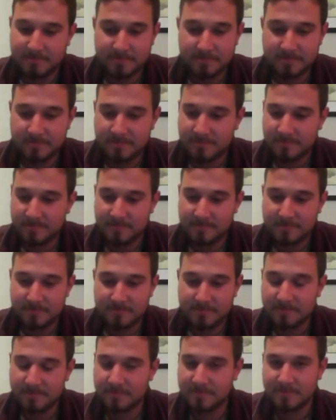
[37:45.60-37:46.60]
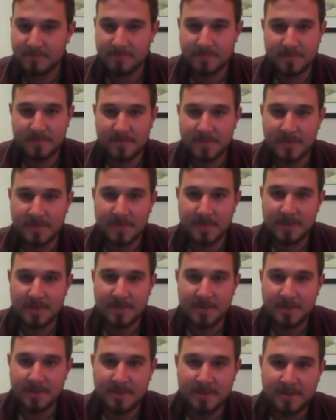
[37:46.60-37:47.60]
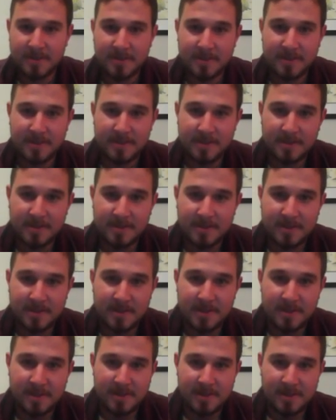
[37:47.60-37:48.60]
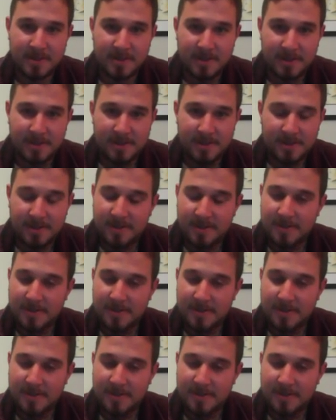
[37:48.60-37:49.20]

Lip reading: This person isn't speaking.